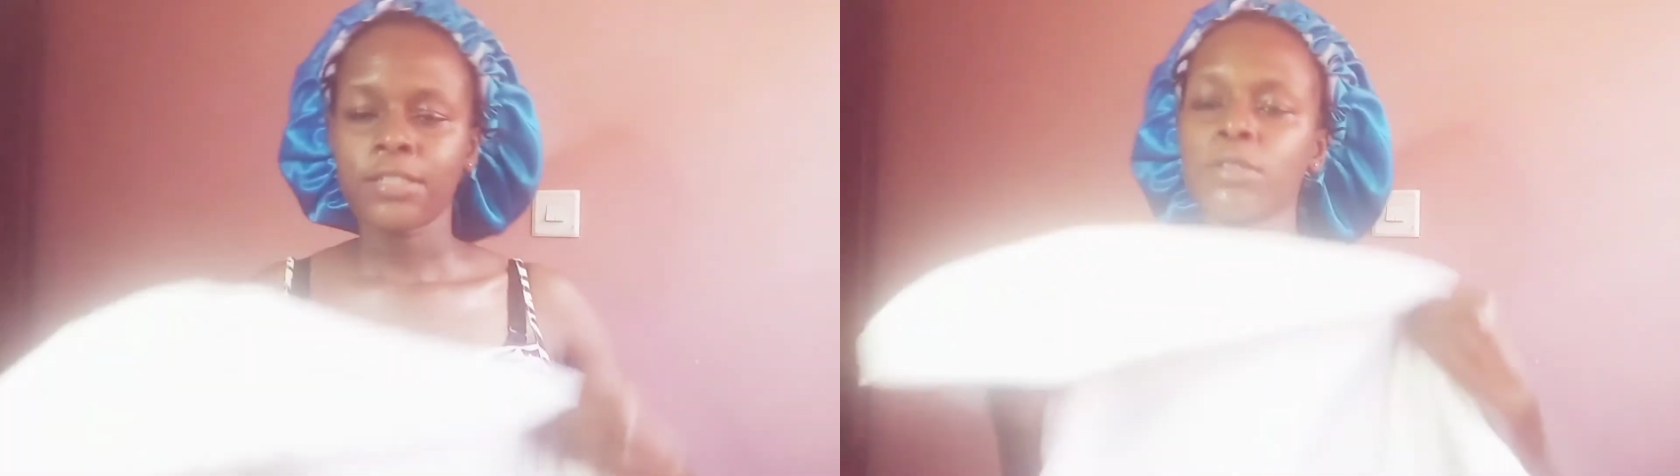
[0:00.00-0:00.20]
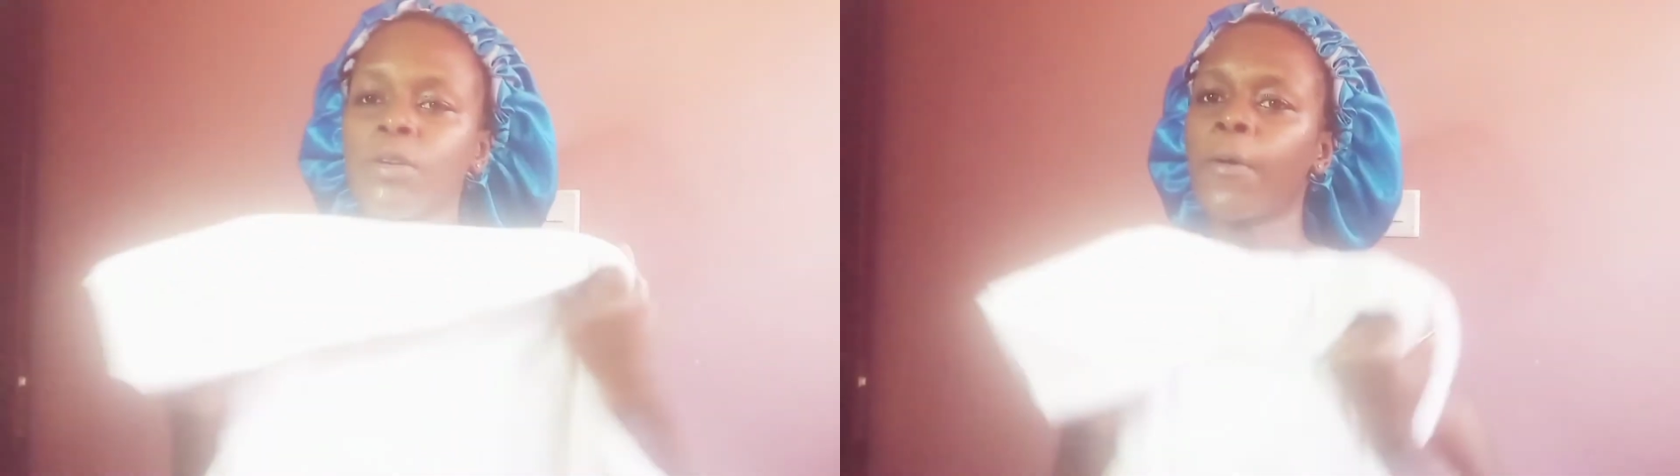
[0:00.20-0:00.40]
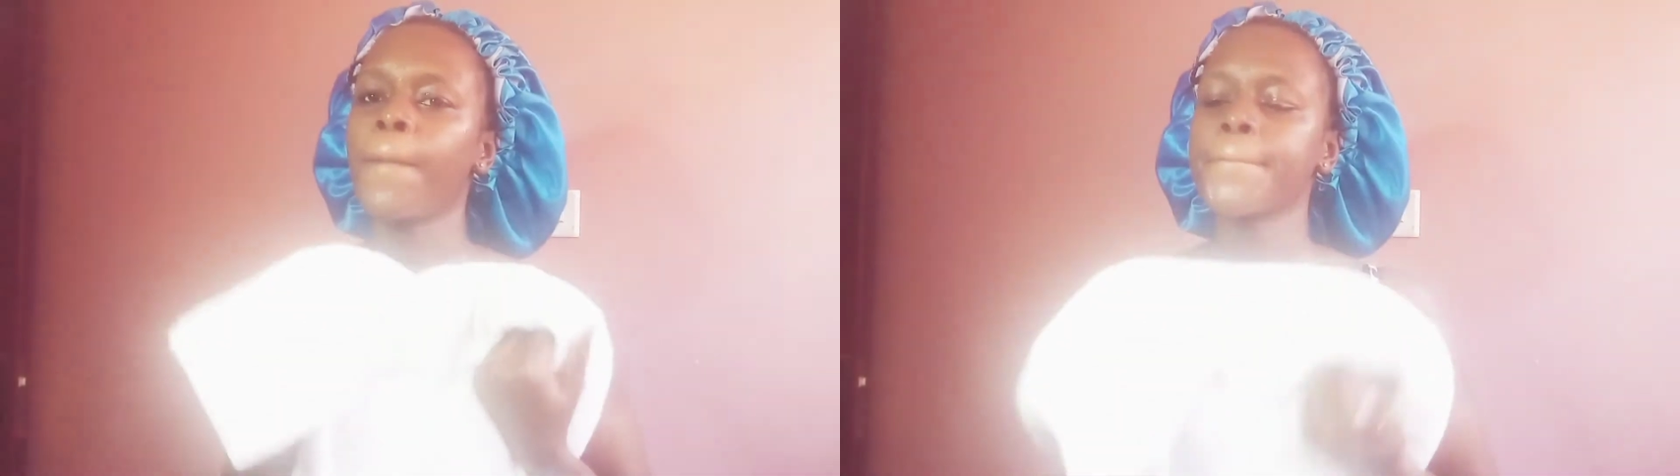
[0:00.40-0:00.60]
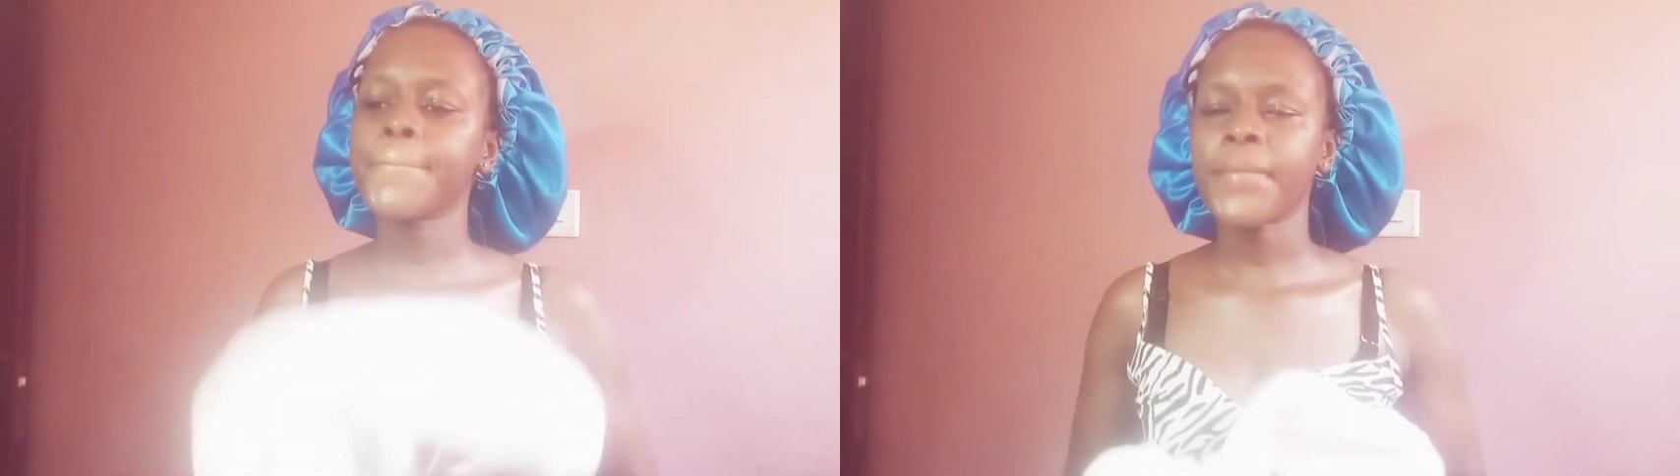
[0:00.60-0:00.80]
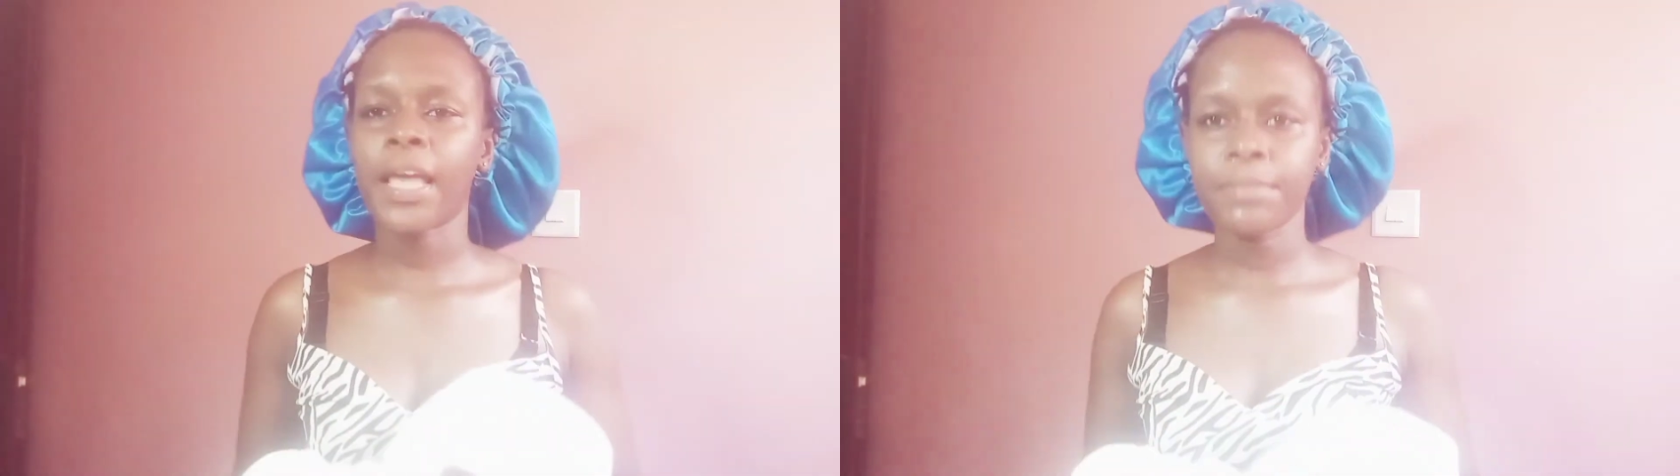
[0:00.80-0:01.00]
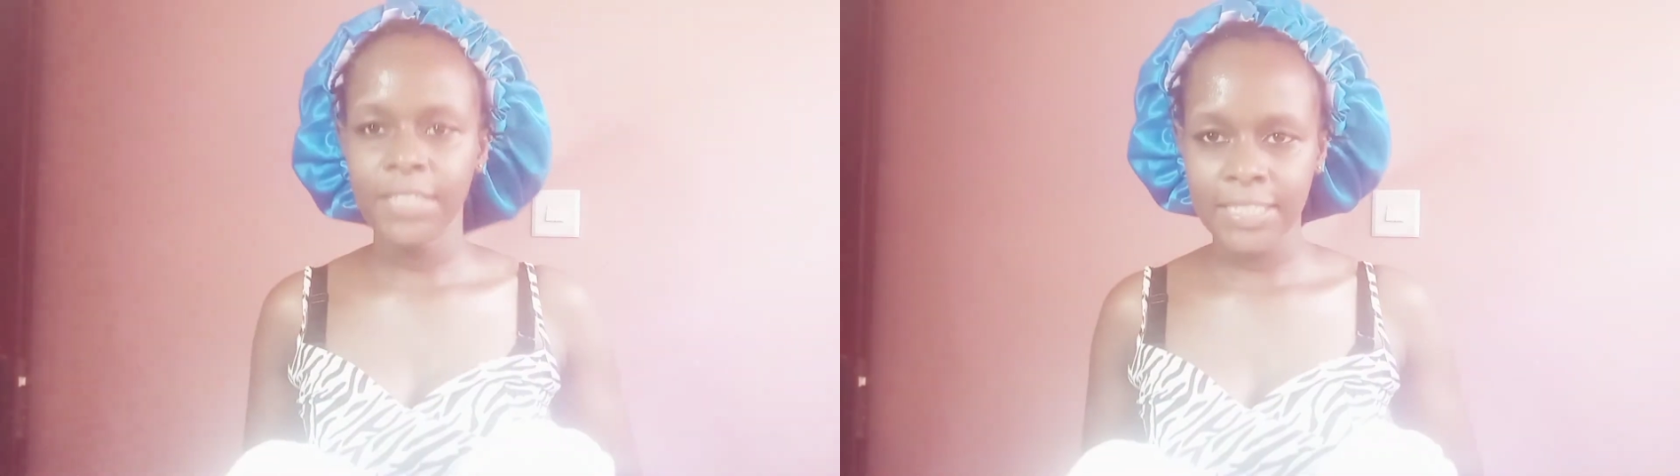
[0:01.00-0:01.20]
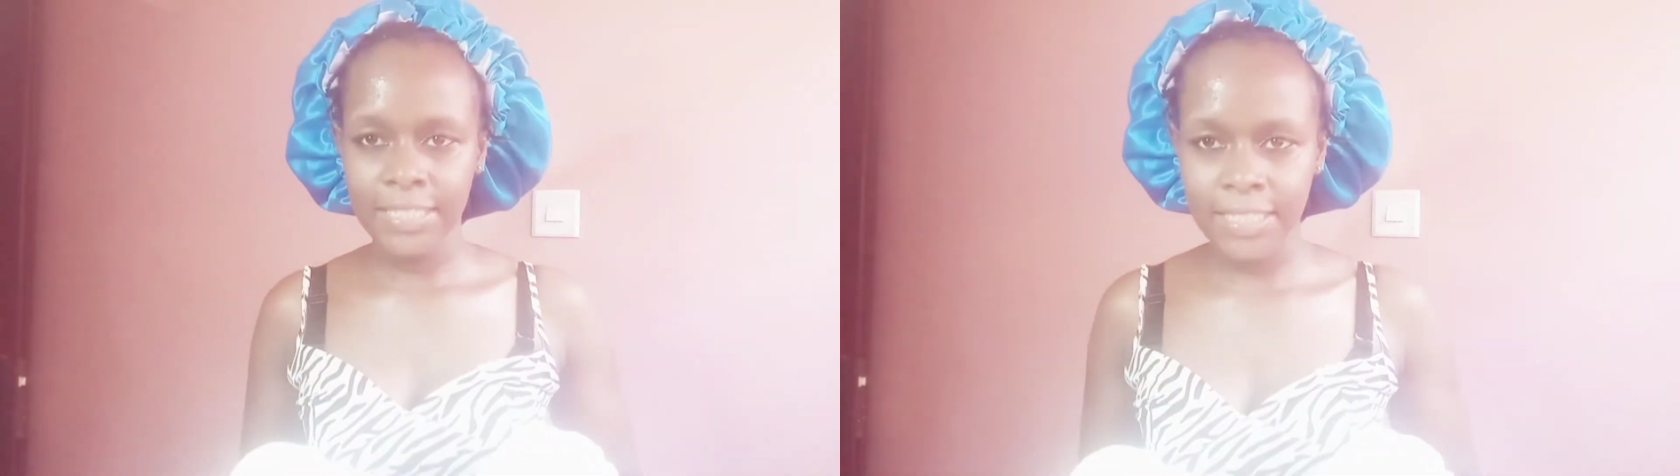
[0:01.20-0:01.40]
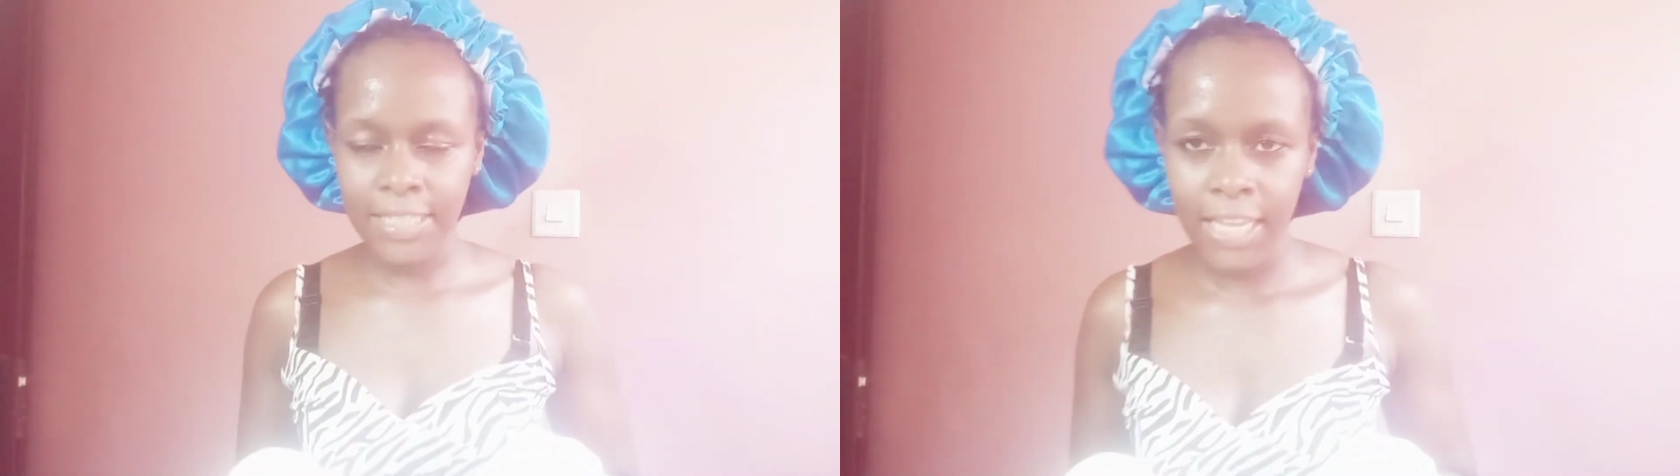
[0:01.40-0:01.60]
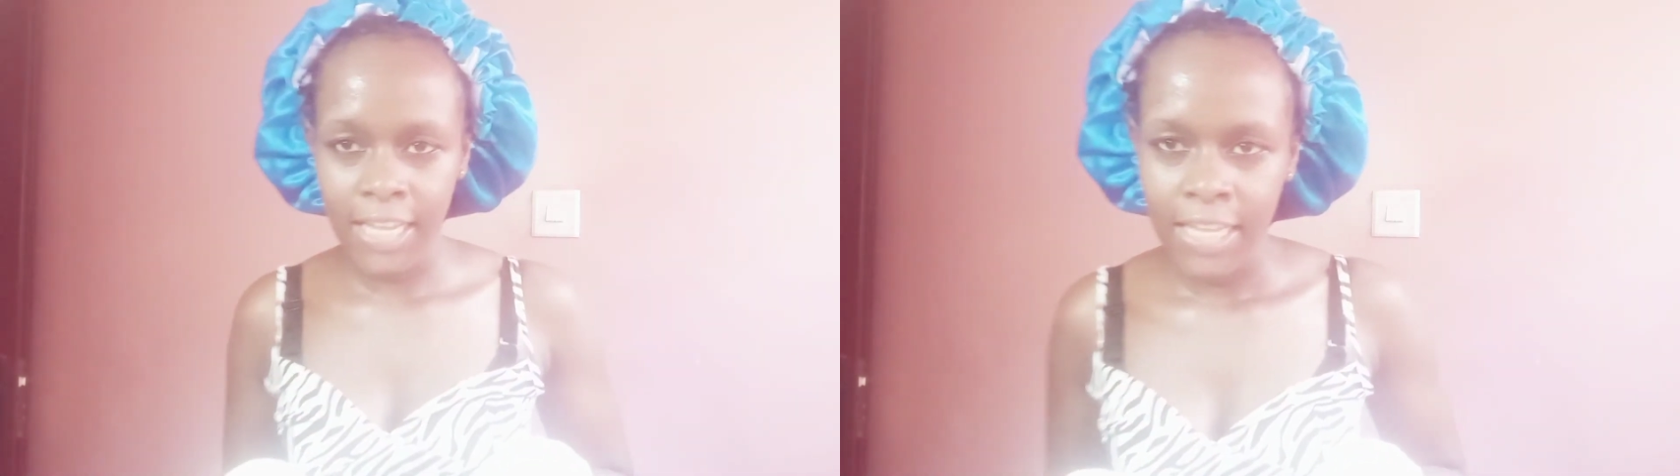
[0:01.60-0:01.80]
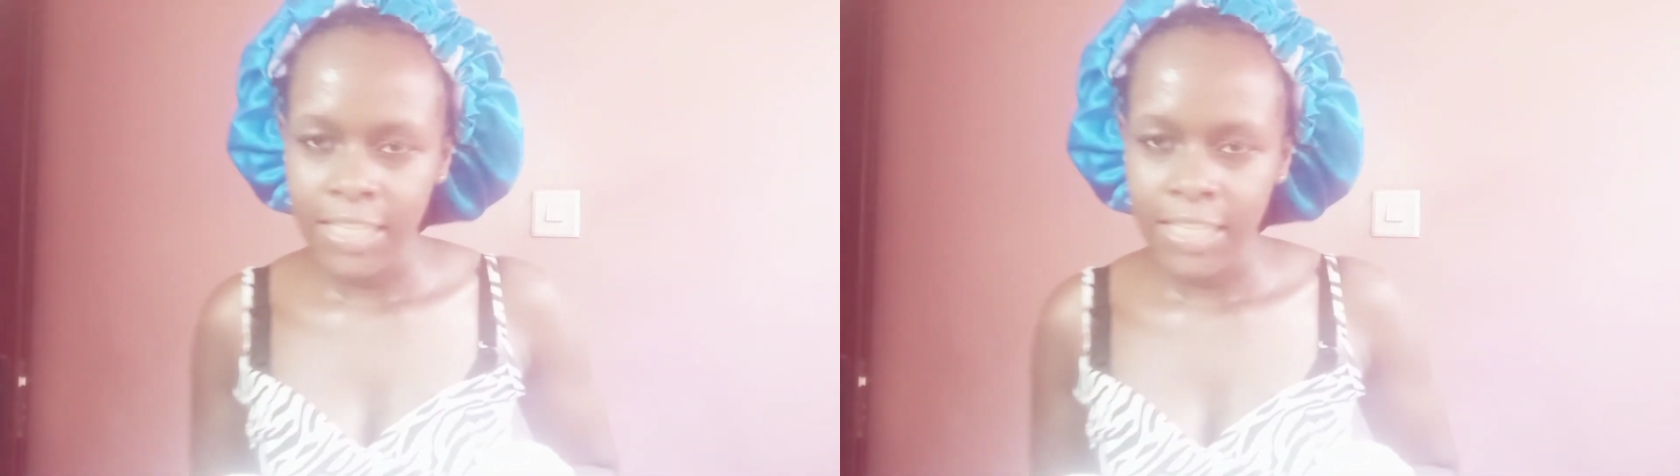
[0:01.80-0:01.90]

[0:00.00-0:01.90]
So I'm just